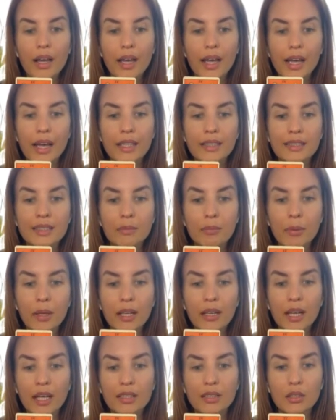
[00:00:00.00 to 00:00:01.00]
it's
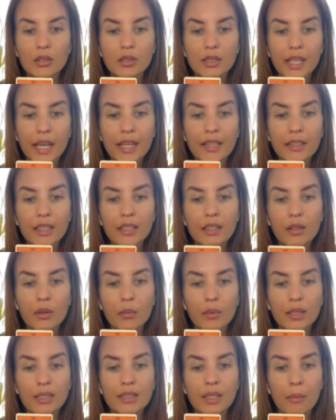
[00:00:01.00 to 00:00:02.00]
been associated
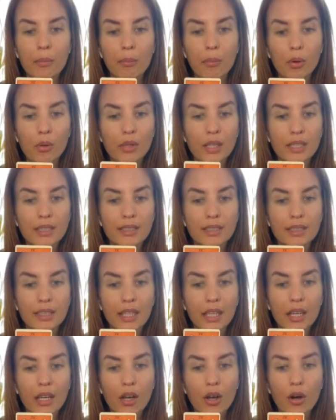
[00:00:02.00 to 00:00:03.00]
with the
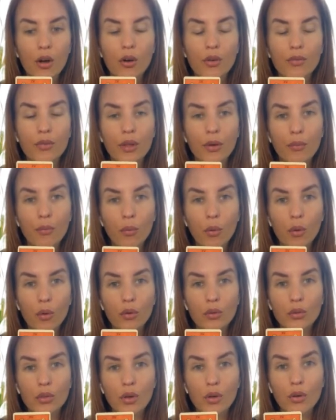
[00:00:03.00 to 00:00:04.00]
potency of the
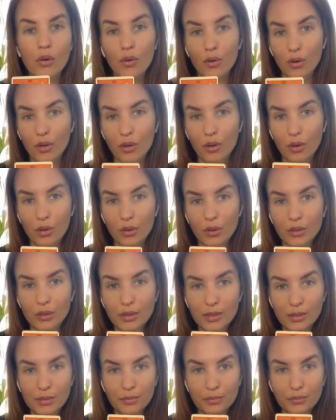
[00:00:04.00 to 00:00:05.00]
word or logos.